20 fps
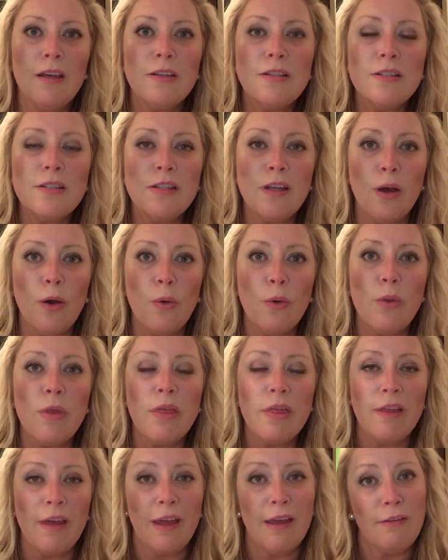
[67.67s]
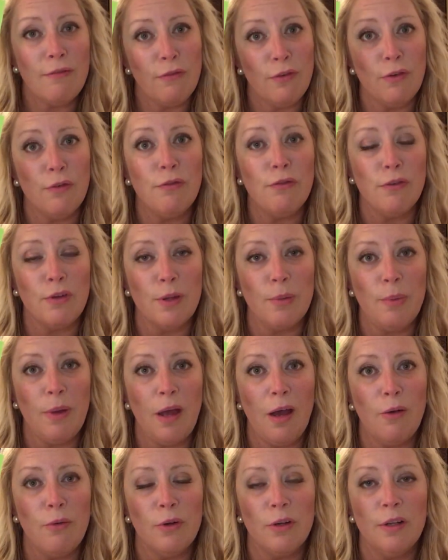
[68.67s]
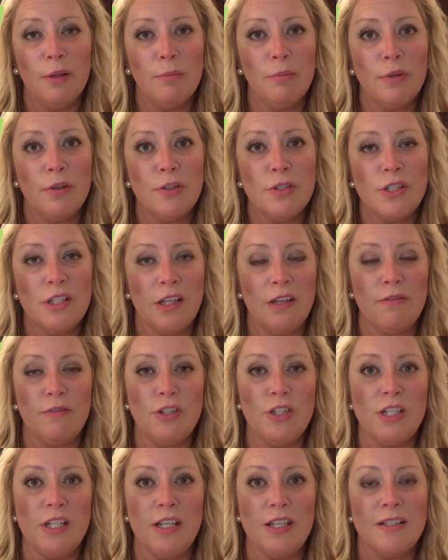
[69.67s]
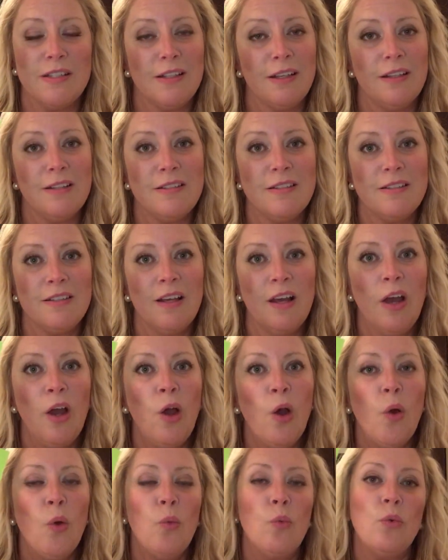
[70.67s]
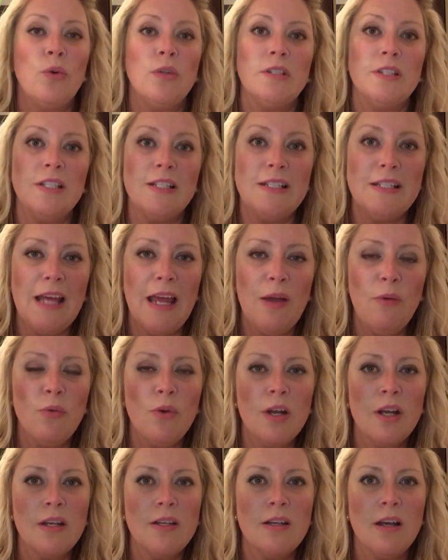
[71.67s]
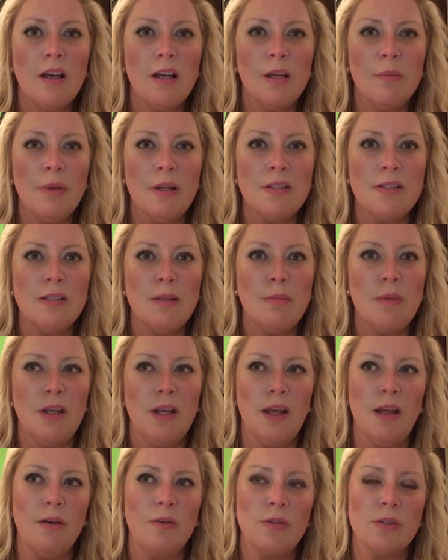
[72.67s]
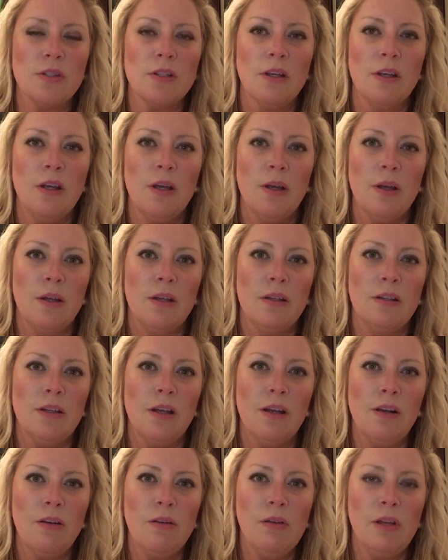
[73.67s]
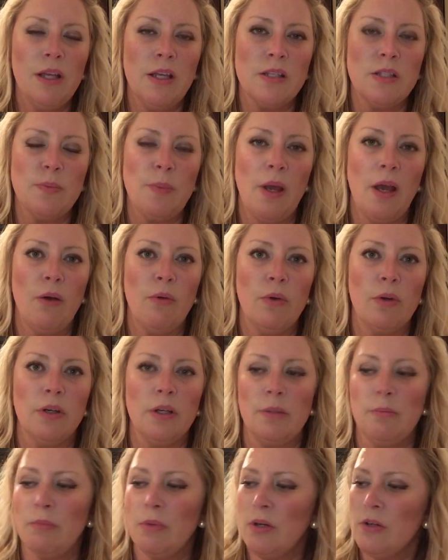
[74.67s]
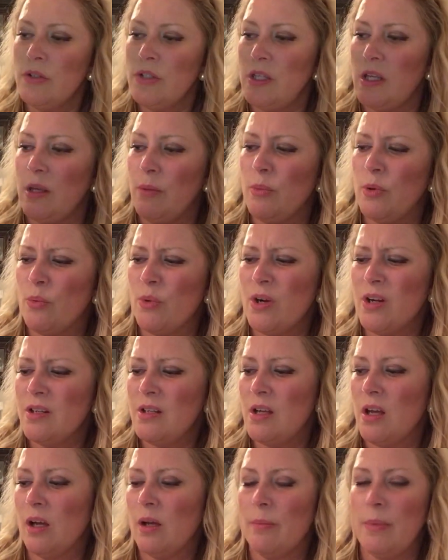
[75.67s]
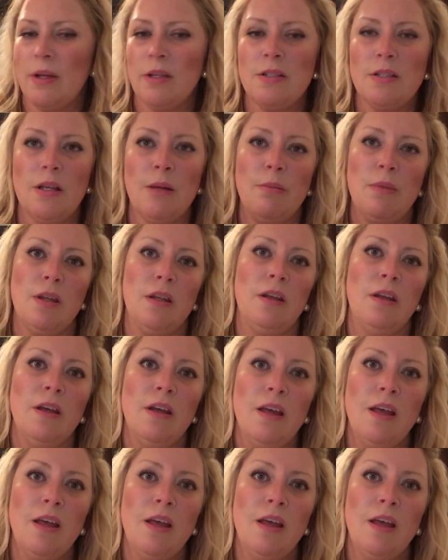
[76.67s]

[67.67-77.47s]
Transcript: So thankful for the power and mercy of Jesus. Well, today we're going to talk about something else. Not only his power and mercy, but we're going to talk about something